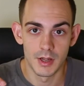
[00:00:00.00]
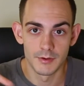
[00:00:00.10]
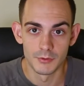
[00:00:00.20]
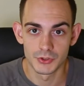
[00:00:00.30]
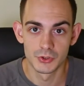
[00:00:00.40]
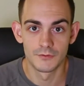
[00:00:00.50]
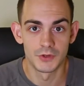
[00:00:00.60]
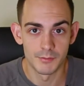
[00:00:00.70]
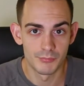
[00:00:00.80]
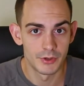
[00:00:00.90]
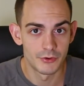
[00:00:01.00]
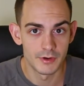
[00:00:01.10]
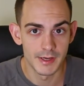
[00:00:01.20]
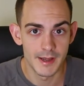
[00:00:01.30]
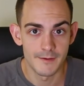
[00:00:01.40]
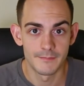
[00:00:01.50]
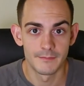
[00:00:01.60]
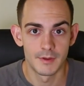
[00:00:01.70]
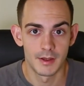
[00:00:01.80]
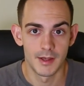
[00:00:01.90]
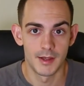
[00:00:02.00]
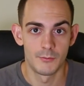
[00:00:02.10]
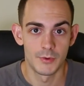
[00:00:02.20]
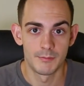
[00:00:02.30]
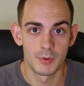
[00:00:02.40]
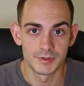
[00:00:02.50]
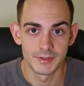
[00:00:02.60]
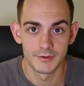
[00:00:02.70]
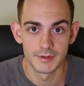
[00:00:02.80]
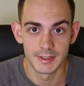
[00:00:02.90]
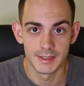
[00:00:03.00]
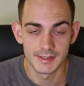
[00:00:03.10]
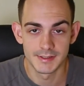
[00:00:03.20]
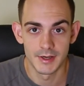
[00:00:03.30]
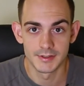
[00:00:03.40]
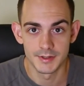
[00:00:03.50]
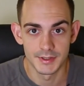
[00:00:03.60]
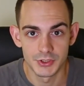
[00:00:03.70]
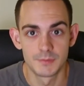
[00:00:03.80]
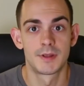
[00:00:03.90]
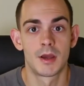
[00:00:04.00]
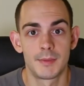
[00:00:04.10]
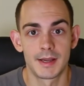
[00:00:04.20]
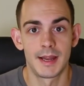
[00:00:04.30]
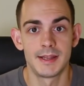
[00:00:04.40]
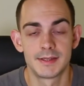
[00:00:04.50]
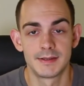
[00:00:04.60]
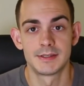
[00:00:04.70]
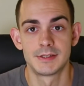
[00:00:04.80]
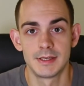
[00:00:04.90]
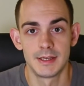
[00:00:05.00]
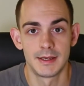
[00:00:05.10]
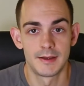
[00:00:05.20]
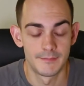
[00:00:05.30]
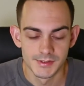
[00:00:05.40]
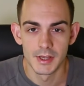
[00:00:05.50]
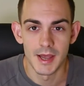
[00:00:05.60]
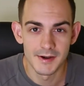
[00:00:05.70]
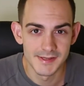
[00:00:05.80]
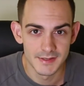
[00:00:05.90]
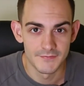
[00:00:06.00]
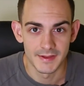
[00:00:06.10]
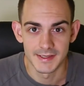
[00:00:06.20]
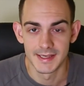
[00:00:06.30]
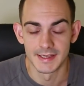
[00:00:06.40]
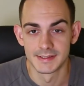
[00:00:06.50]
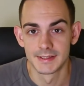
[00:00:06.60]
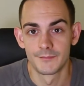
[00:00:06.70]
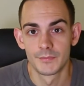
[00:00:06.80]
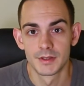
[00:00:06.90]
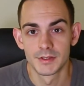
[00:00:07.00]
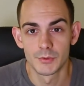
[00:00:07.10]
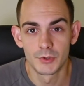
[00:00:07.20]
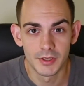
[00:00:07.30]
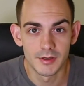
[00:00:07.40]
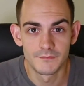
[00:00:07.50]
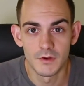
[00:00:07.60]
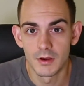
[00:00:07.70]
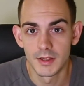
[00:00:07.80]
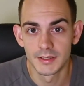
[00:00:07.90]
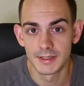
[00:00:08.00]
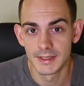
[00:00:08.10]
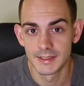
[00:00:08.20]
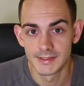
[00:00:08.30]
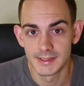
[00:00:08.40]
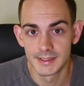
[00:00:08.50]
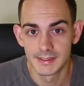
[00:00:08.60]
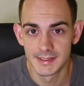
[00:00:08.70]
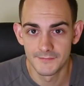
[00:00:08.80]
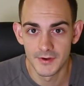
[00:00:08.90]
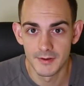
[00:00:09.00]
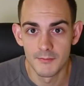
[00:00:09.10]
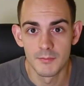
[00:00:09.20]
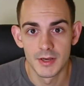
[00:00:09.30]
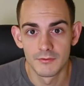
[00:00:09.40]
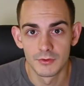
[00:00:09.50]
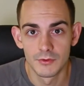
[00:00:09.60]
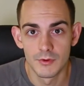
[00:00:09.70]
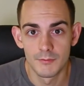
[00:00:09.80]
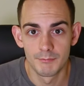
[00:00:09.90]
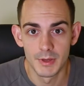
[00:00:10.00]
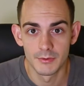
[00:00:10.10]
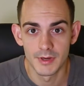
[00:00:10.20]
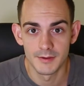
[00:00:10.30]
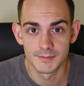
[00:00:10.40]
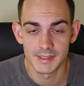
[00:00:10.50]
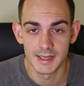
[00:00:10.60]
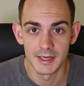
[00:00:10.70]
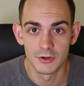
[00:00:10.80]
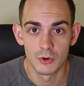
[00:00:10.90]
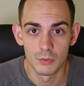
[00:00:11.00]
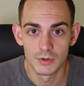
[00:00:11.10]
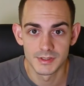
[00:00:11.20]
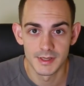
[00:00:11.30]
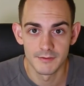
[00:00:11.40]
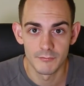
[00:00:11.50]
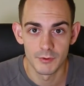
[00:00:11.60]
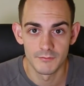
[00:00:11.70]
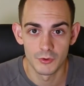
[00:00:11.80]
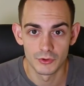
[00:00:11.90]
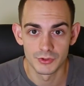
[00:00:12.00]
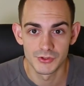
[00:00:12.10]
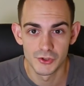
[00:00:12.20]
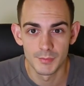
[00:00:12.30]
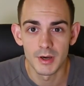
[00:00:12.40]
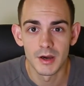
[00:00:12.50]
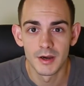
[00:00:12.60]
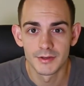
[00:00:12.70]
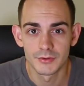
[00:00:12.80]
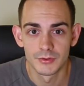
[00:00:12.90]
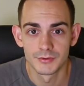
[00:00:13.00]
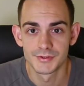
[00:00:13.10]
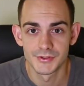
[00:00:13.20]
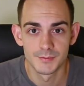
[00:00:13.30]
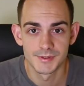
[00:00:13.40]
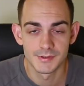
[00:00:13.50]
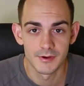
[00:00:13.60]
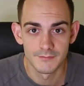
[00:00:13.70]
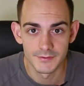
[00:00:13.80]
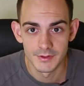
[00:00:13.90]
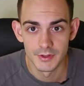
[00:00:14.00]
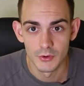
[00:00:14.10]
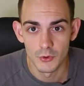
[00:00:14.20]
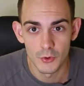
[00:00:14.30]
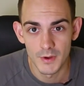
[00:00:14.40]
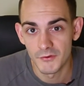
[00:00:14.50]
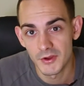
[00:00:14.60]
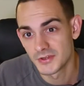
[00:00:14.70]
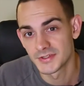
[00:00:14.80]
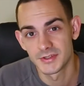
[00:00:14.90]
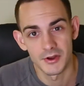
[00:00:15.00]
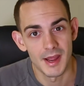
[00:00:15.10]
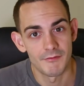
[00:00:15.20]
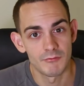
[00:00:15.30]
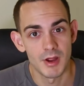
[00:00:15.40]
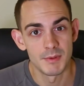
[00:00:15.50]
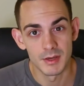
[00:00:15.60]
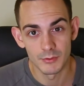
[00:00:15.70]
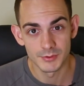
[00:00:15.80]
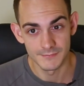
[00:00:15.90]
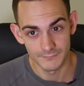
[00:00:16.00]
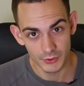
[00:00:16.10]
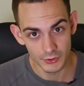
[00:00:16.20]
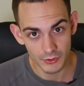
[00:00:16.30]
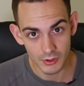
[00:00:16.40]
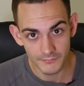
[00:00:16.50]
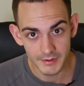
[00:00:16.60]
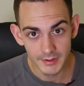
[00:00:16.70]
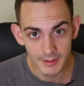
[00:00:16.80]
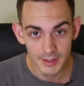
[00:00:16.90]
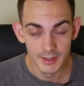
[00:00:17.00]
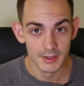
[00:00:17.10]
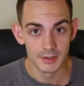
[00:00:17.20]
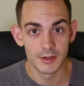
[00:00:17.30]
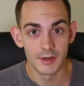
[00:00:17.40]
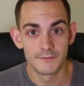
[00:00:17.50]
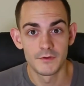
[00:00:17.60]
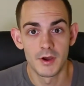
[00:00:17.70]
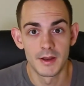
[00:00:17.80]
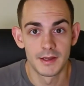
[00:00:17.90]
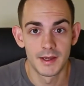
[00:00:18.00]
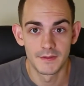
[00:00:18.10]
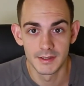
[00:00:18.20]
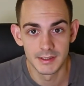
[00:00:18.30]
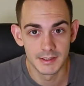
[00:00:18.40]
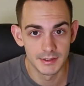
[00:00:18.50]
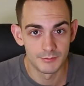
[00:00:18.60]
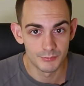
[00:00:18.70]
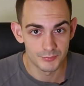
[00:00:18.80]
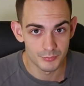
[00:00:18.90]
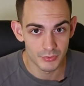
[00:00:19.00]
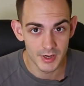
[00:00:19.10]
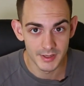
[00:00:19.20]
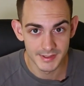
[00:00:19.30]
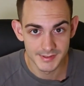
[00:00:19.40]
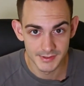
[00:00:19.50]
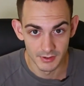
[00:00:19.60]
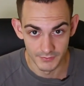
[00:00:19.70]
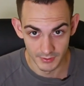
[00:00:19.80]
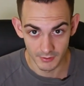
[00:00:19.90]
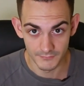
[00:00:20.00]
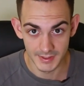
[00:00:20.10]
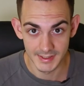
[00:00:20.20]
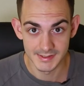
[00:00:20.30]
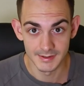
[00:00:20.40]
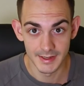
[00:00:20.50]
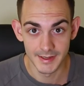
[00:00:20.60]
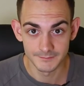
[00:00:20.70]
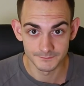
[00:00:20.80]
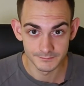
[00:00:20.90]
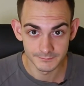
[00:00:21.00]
I'm not sure if you can pre-order it yet. We bought it on the Kickstarter. It should be coming later this year. So how does this affect the taste? So what you're going to find is the different mineral build-ups in your water, whether you're super hard or super soft, or whether you just don't have the right minerals for your coffee. You're going to find that the brightness of the coffee isn't there.